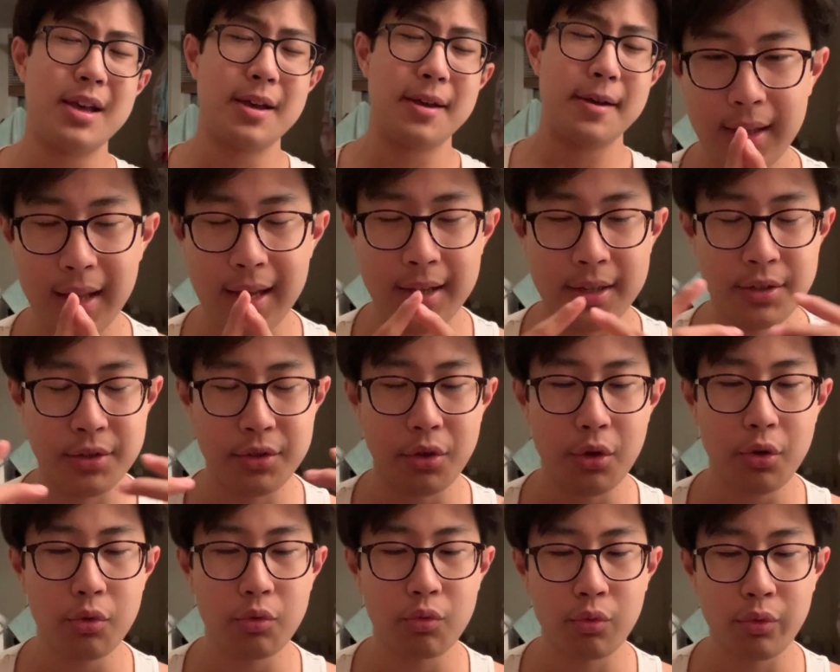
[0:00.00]
there is
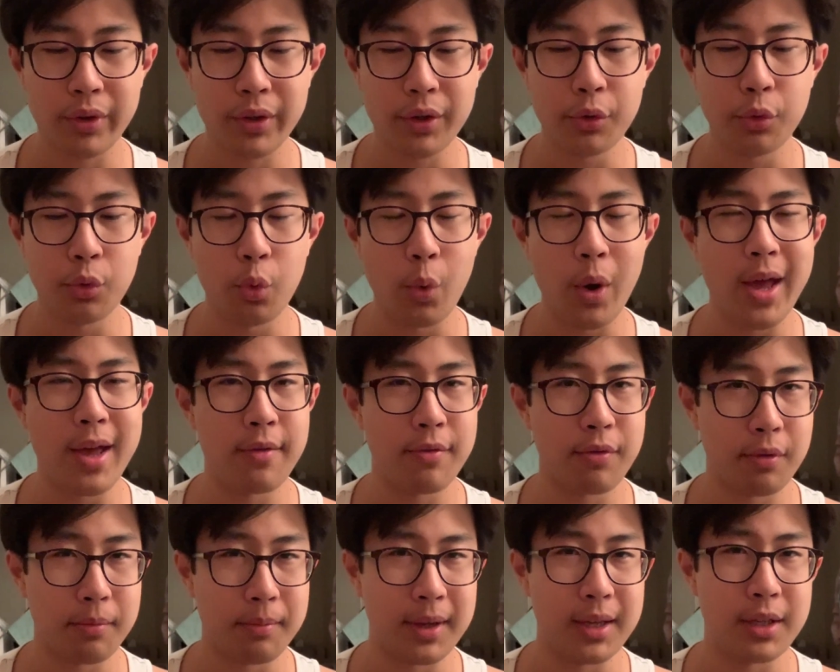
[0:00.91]
no real way
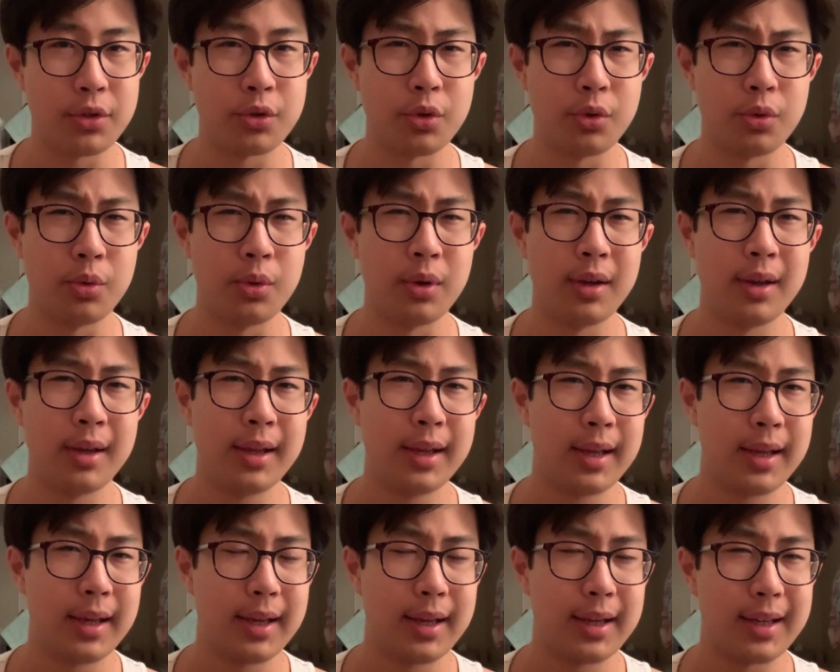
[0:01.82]
for me to
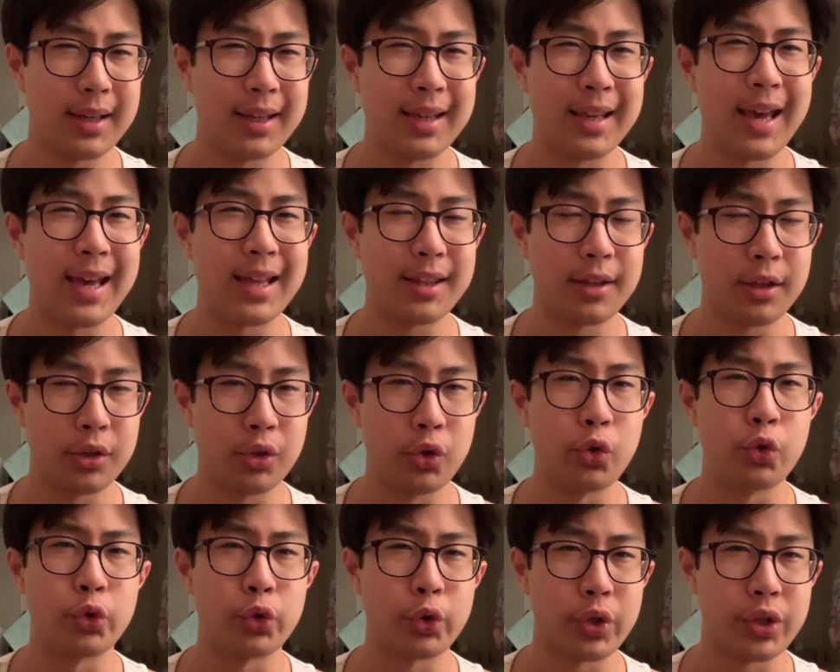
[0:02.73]
get the
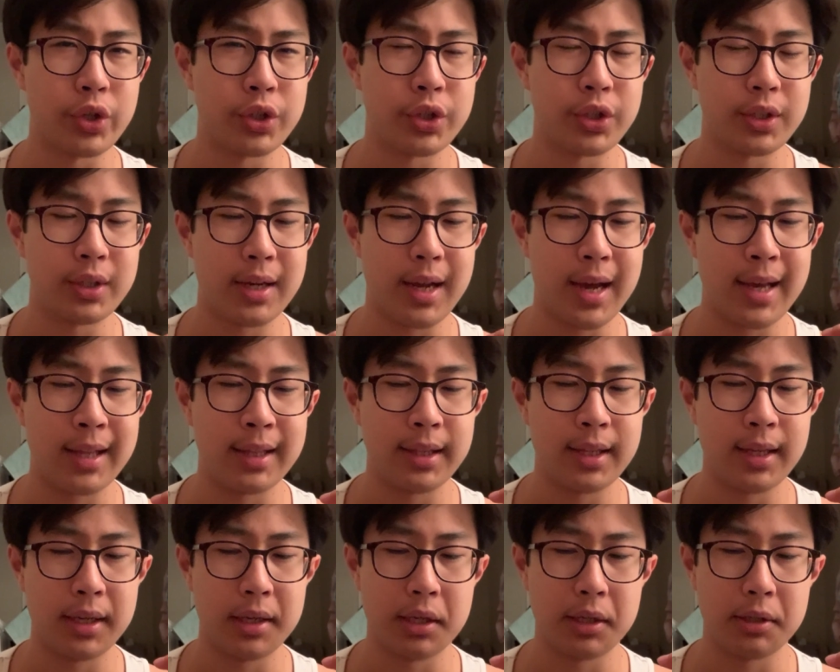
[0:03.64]
nutrition and
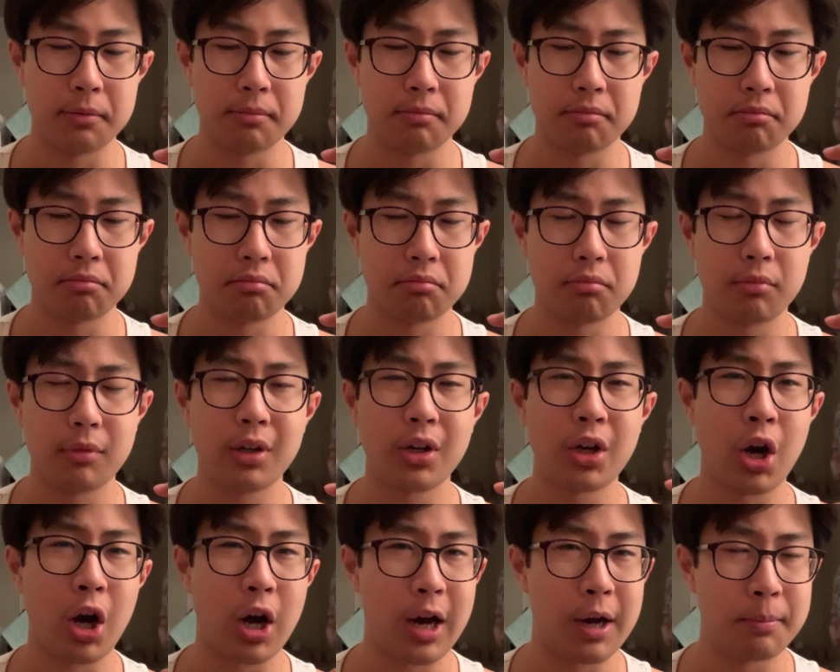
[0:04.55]
the
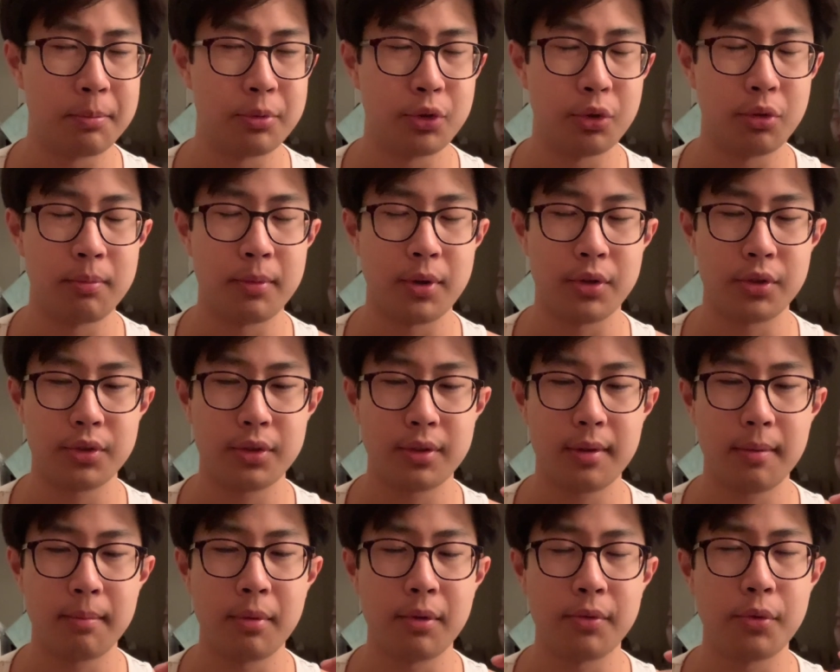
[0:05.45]
carbs almost
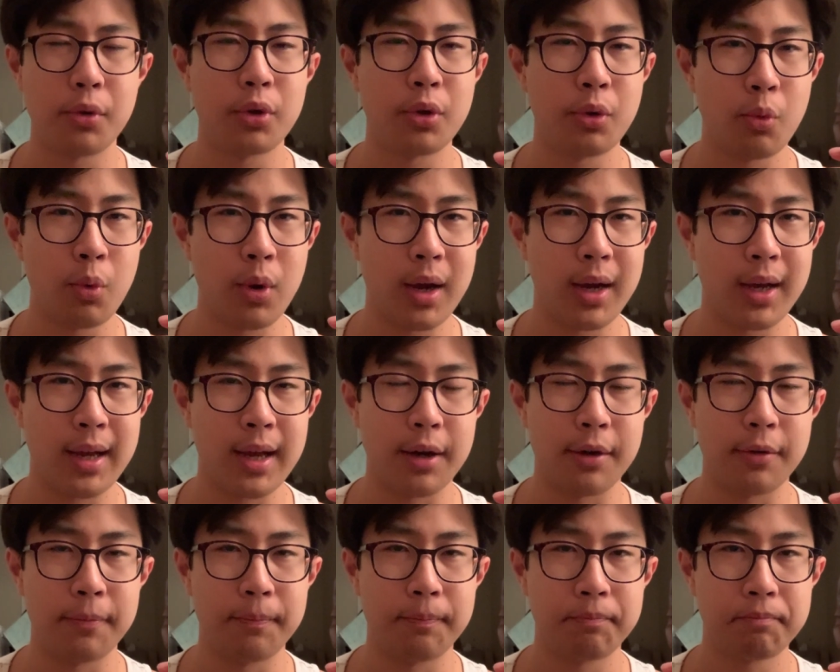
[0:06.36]
before the
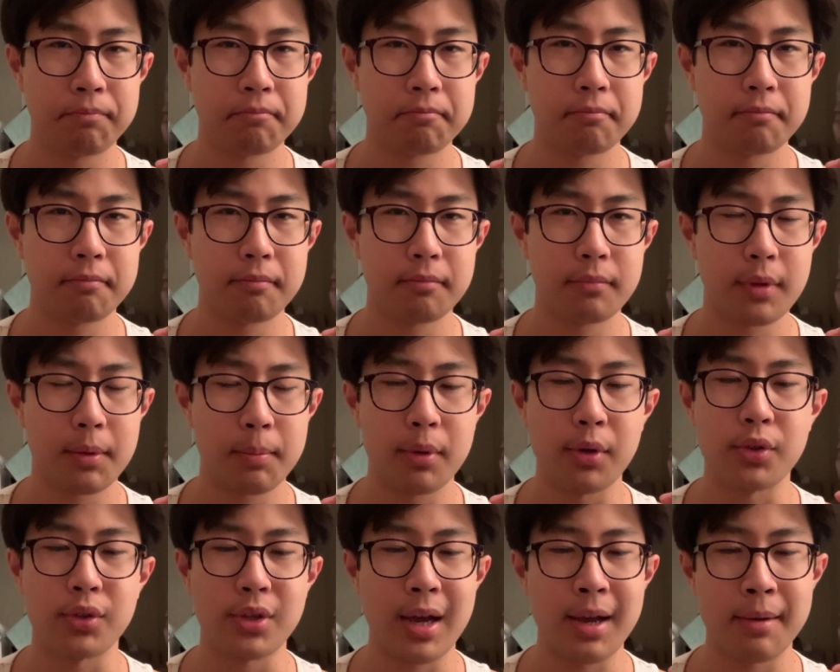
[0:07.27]
workout
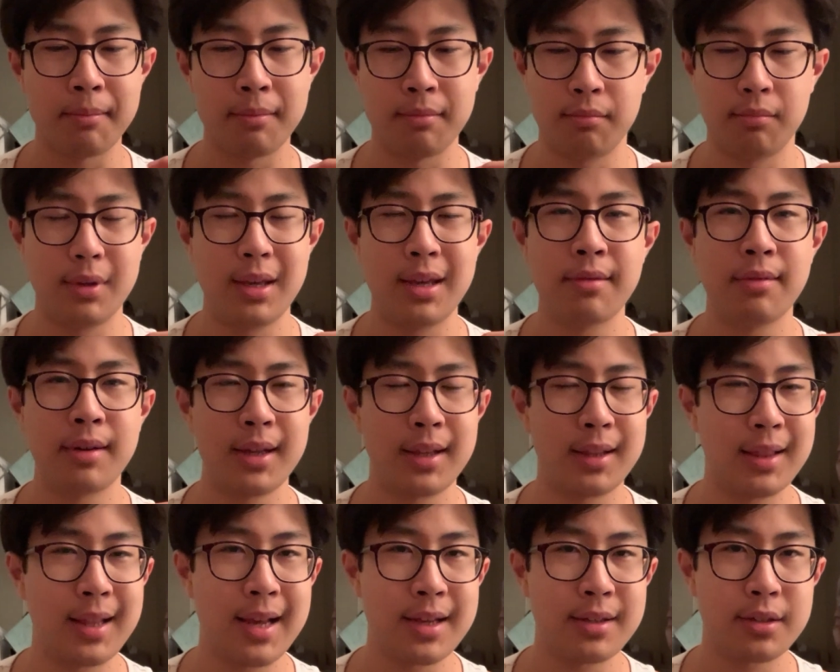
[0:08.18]
because I'm either
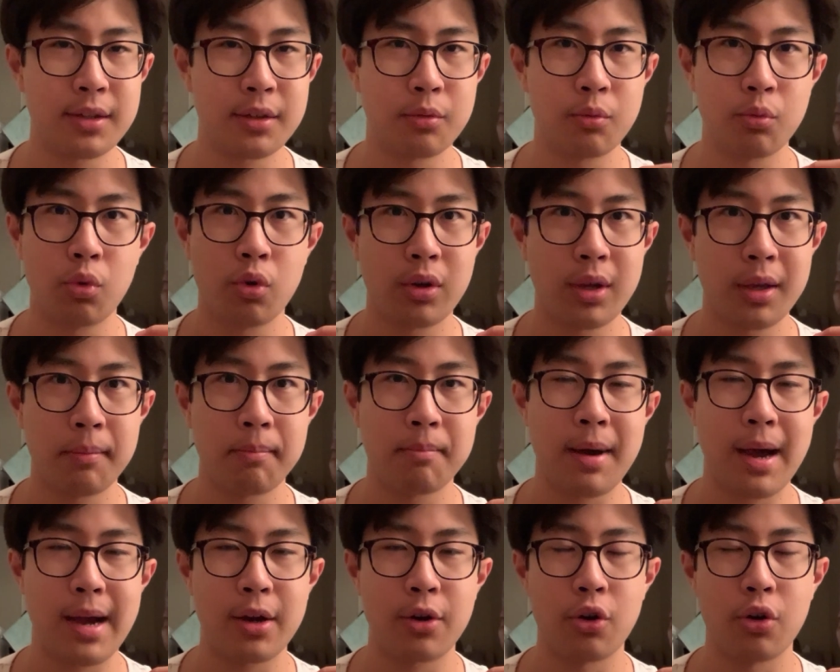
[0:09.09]
in lesson, walking
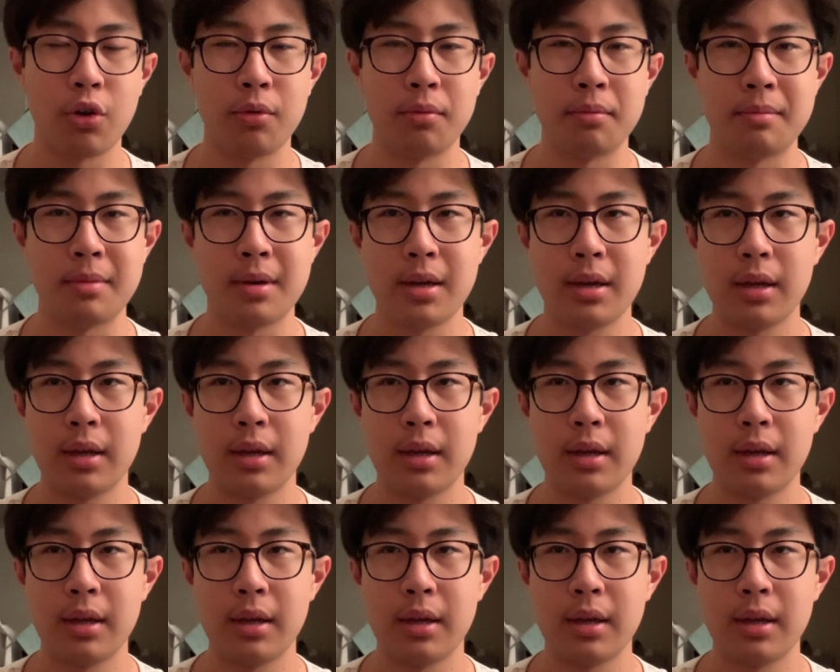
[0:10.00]
back home,